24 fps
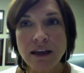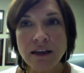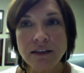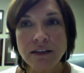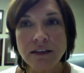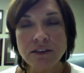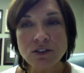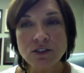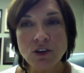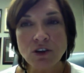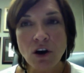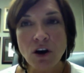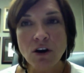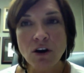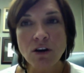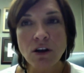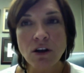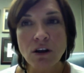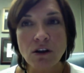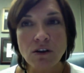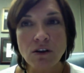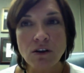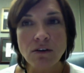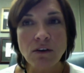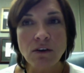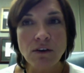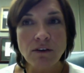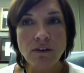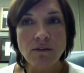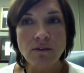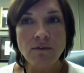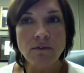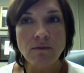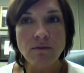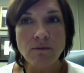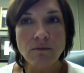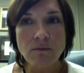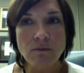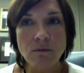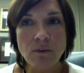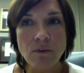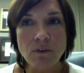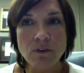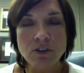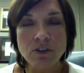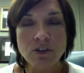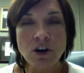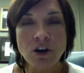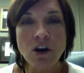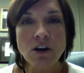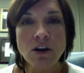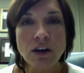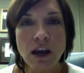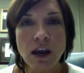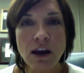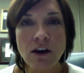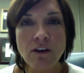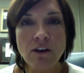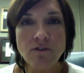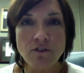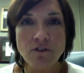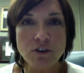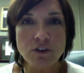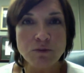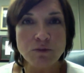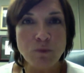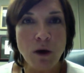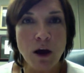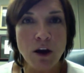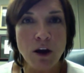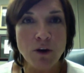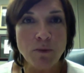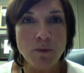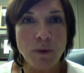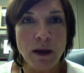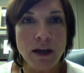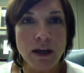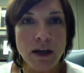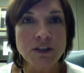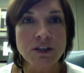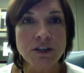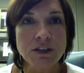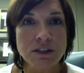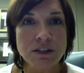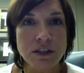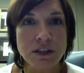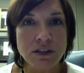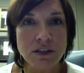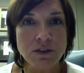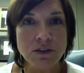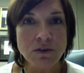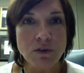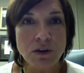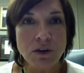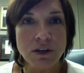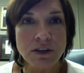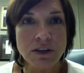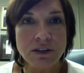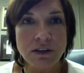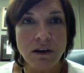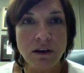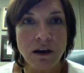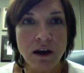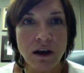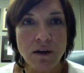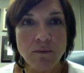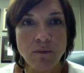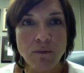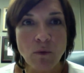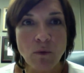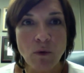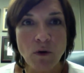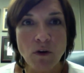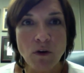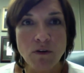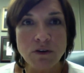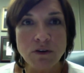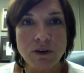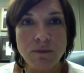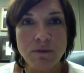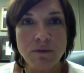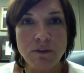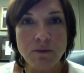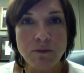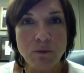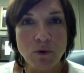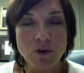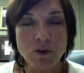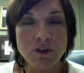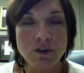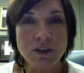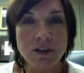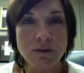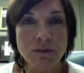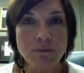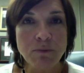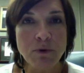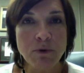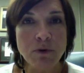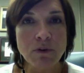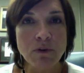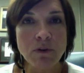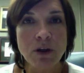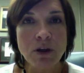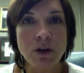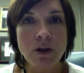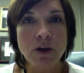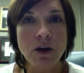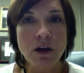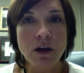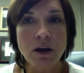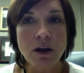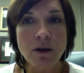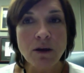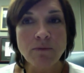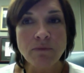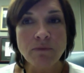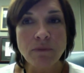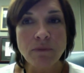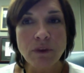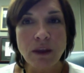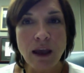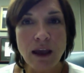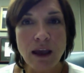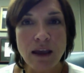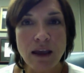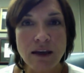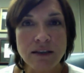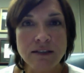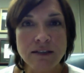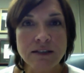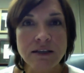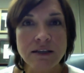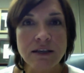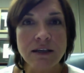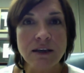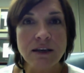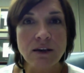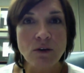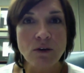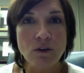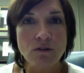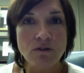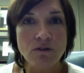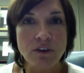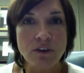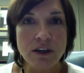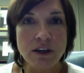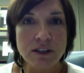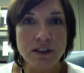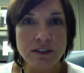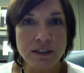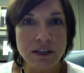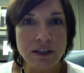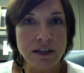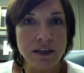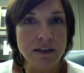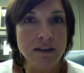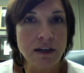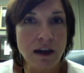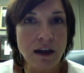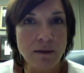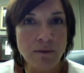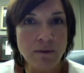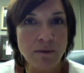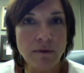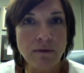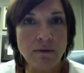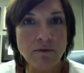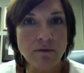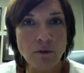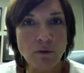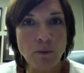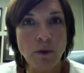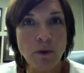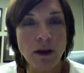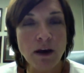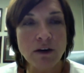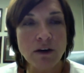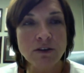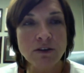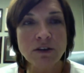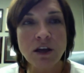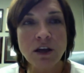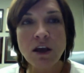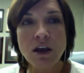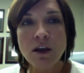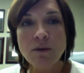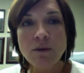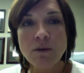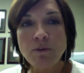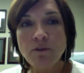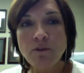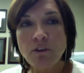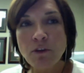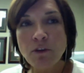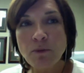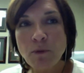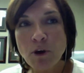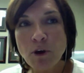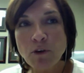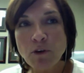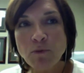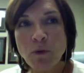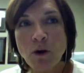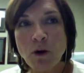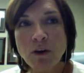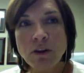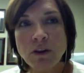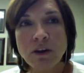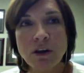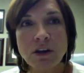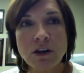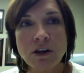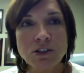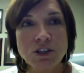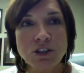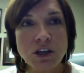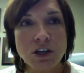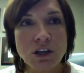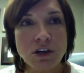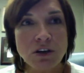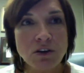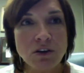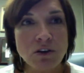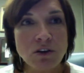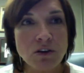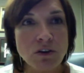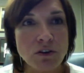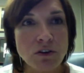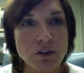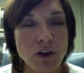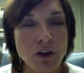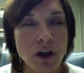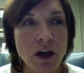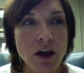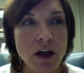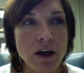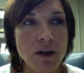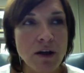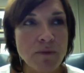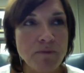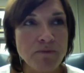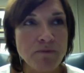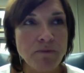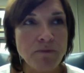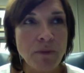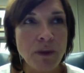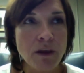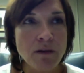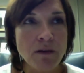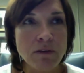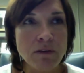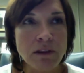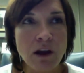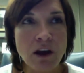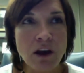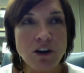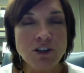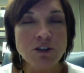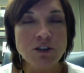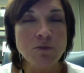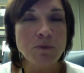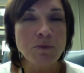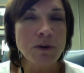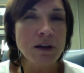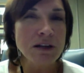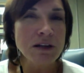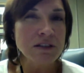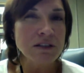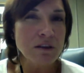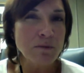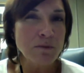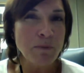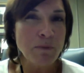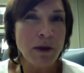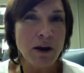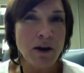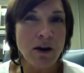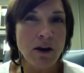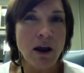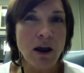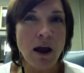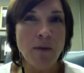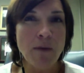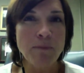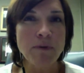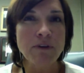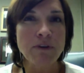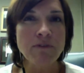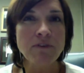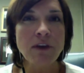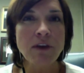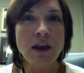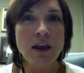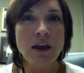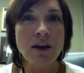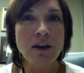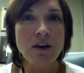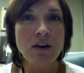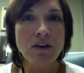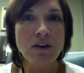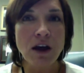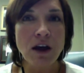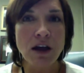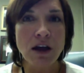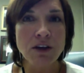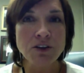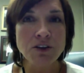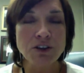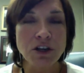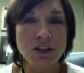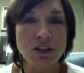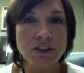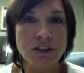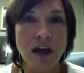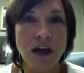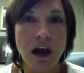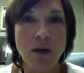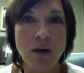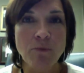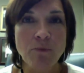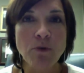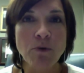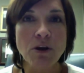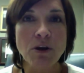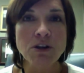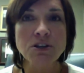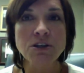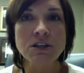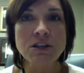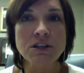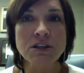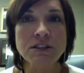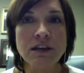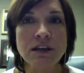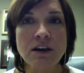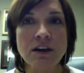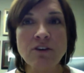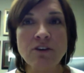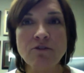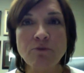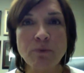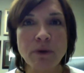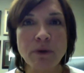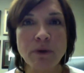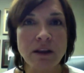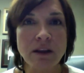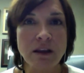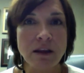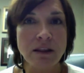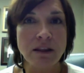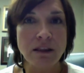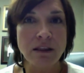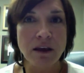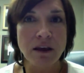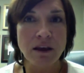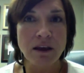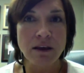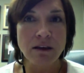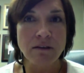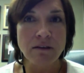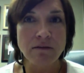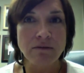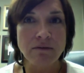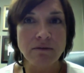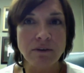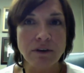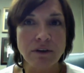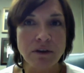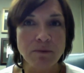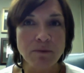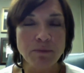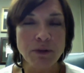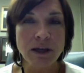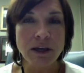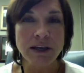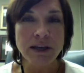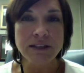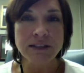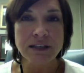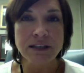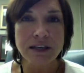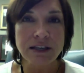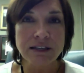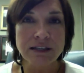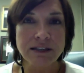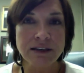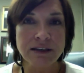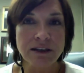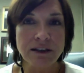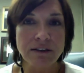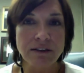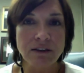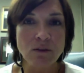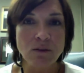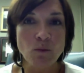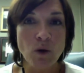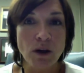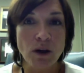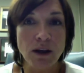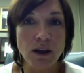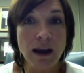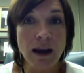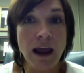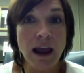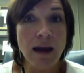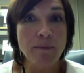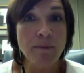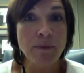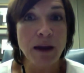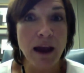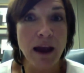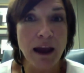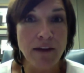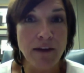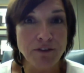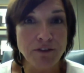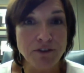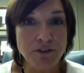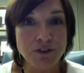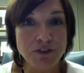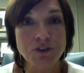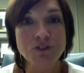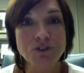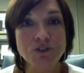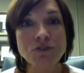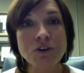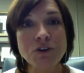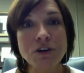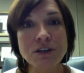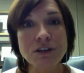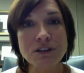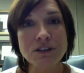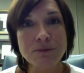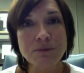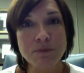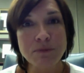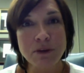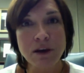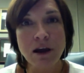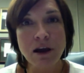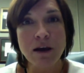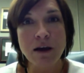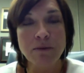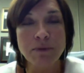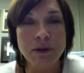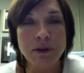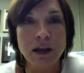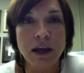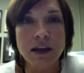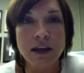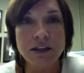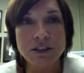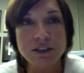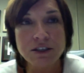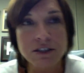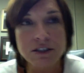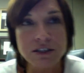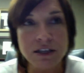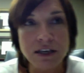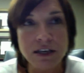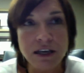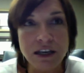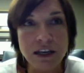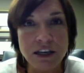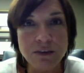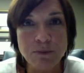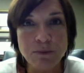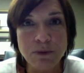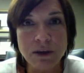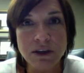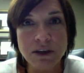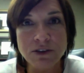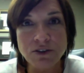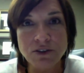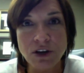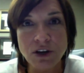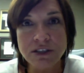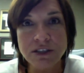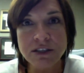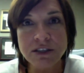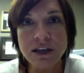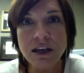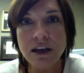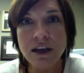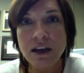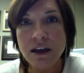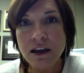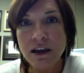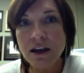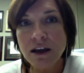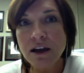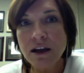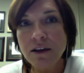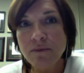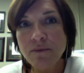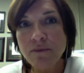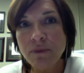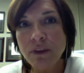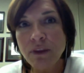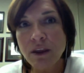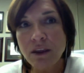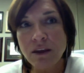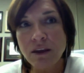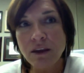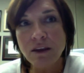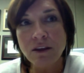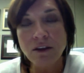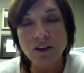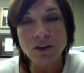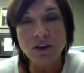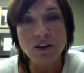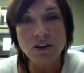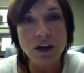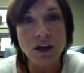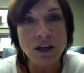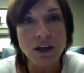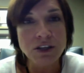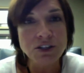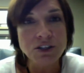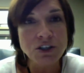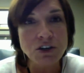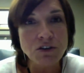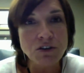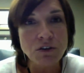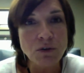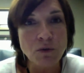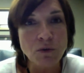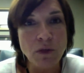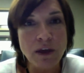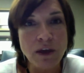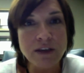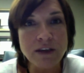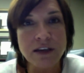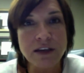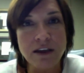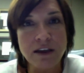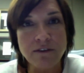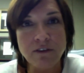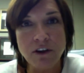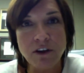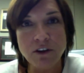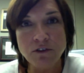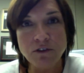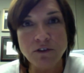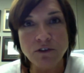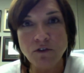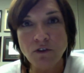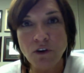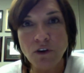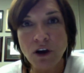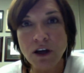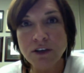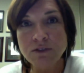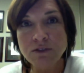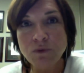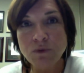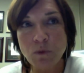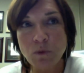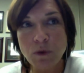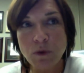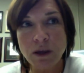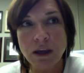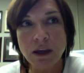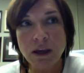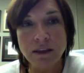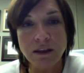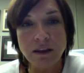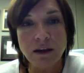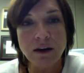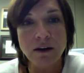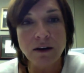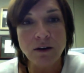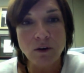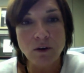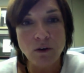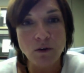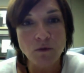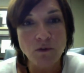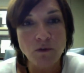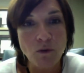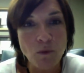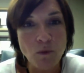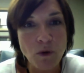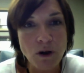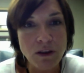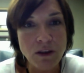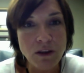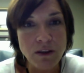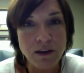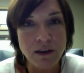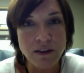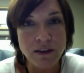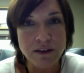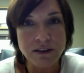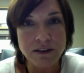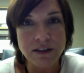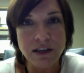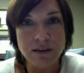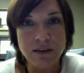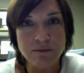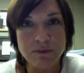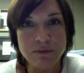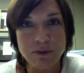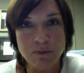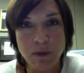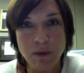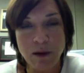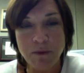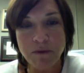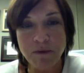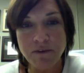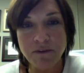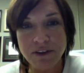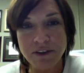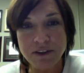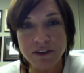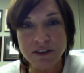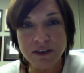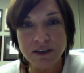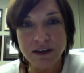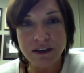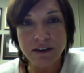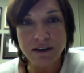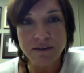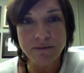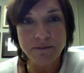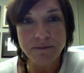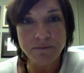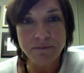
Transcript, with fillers: can start start caring for smaller patients and doing uh, more some of the more simple um, ASD or VSD type repairs. But for the most part, the congenital, um, largely because of the perioperative care, not just the operation itself, but the complexities, that, what can happen after surgery, and some of the complications that need to be addressed. Um, in general, they save those for us when we get there or for one of the other teams that might be visiting.